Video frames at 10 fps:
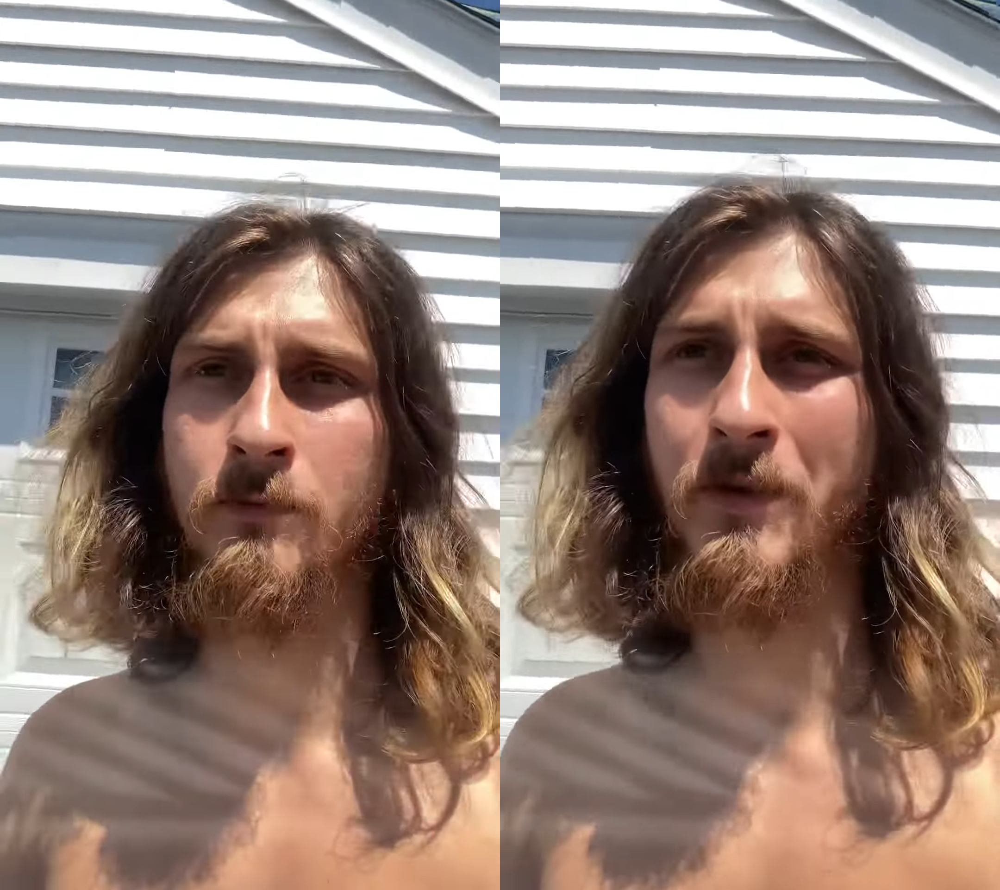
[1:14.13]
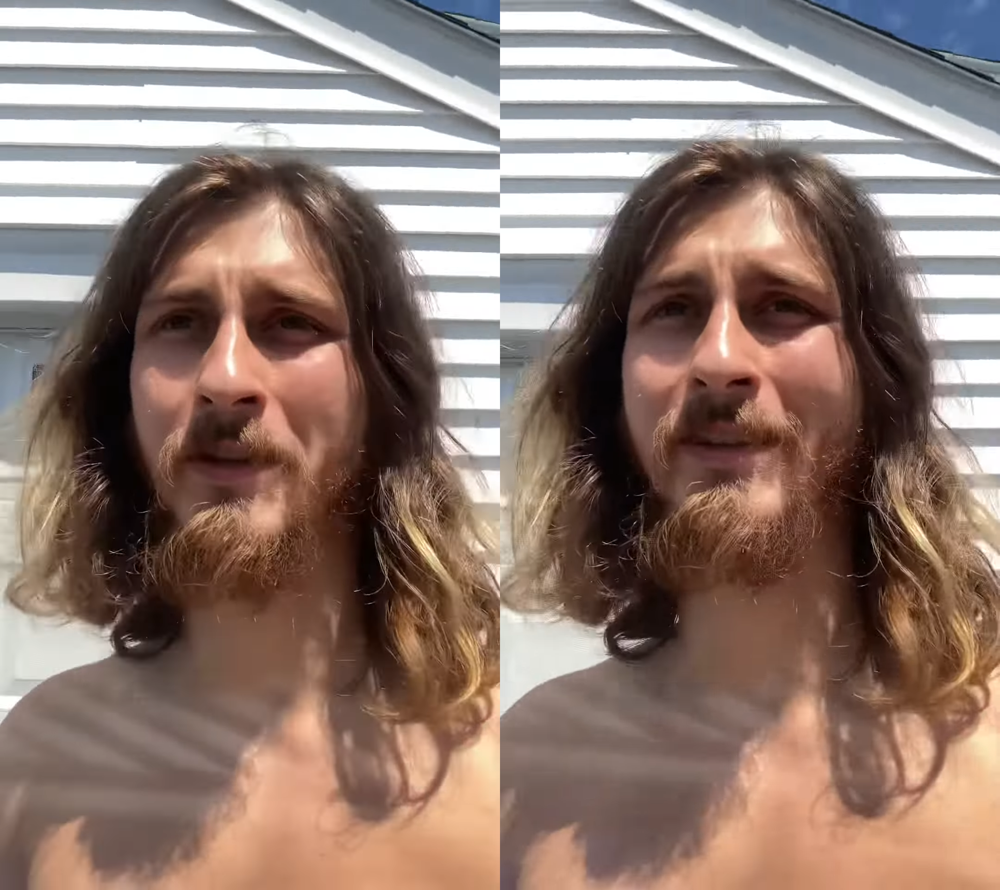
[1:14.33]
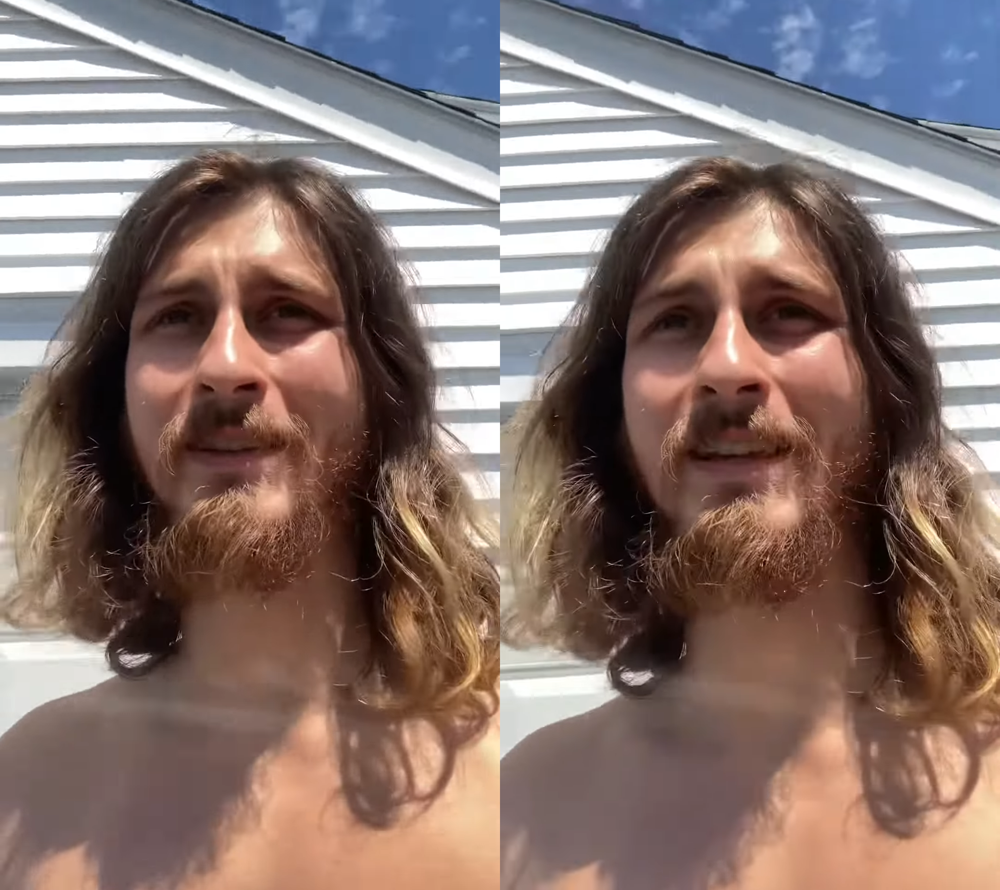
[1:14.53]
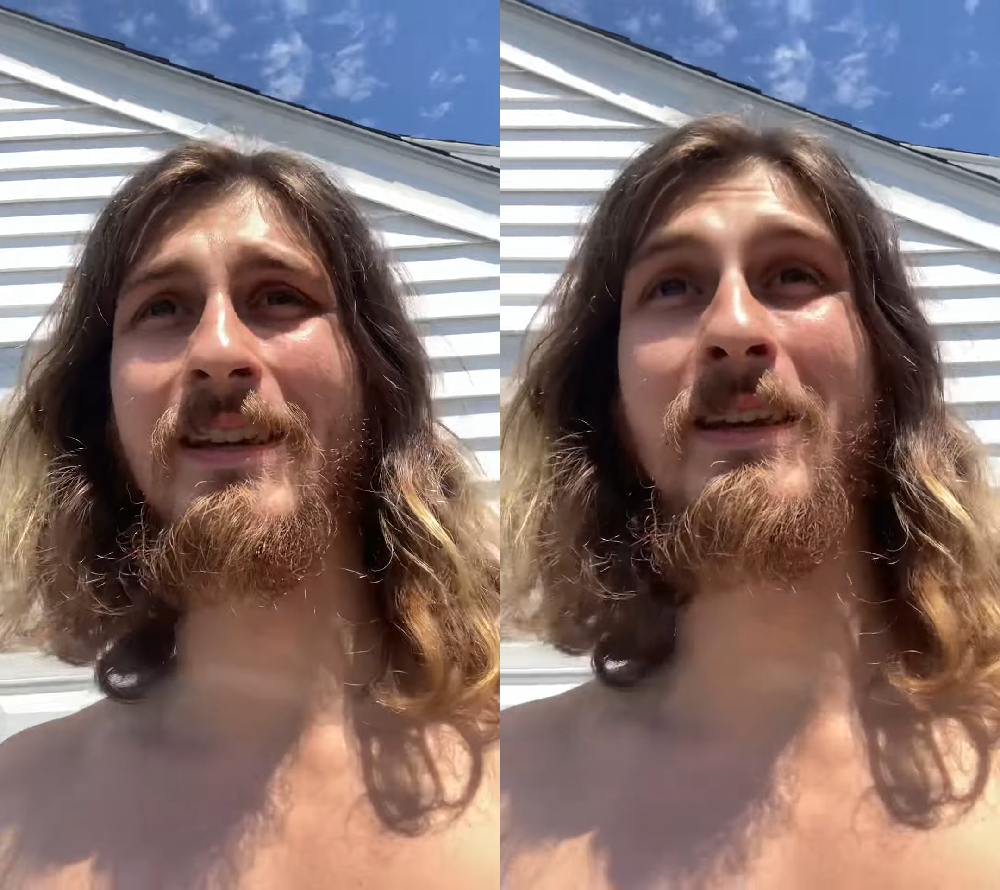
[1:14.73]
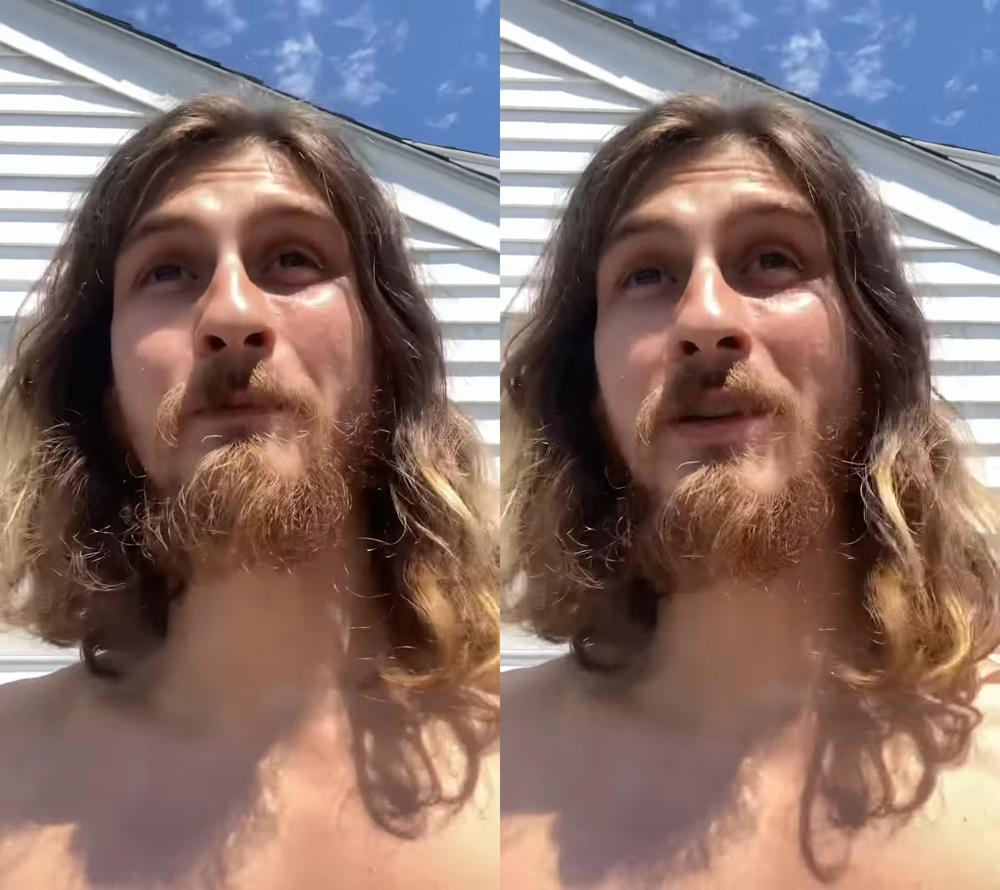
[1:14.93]
Like,
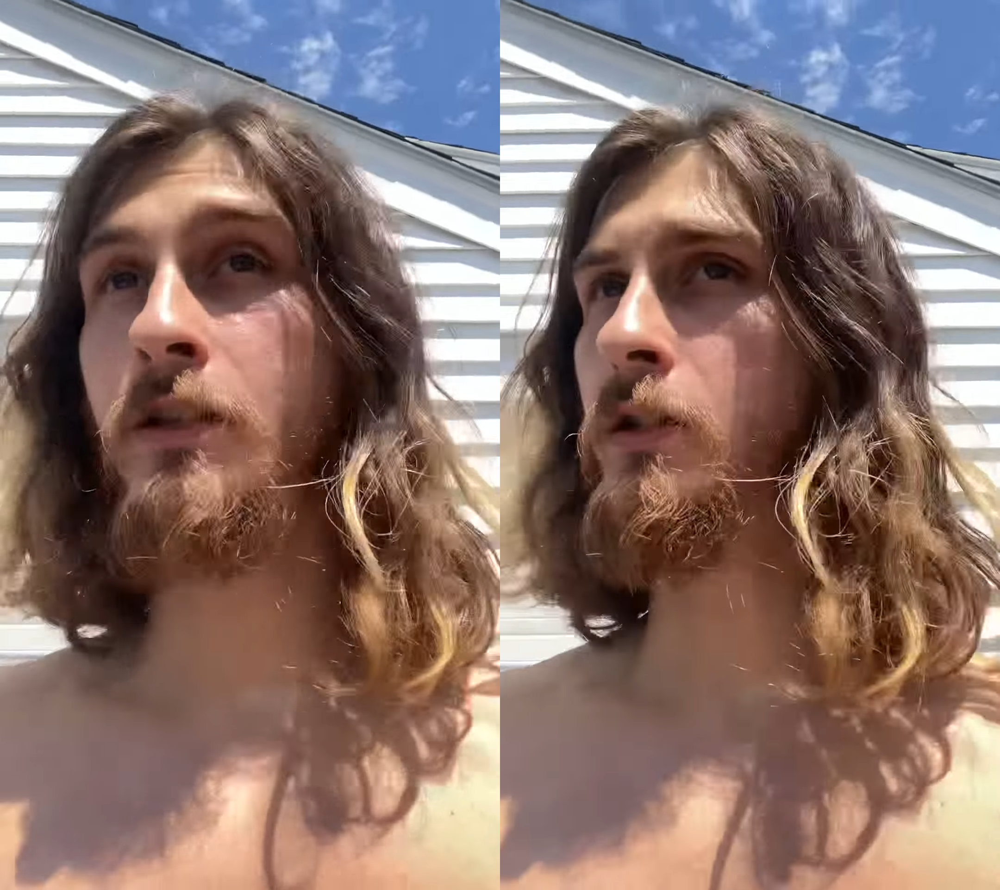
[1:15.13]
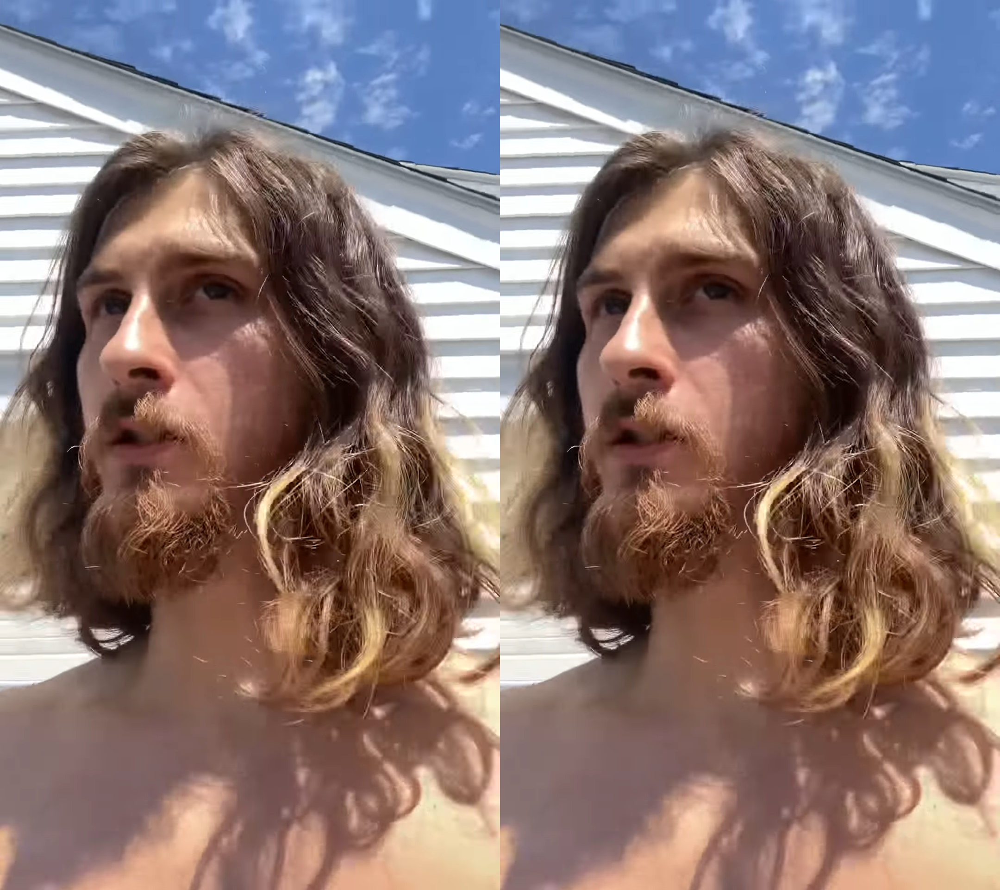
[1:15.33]
it'd be good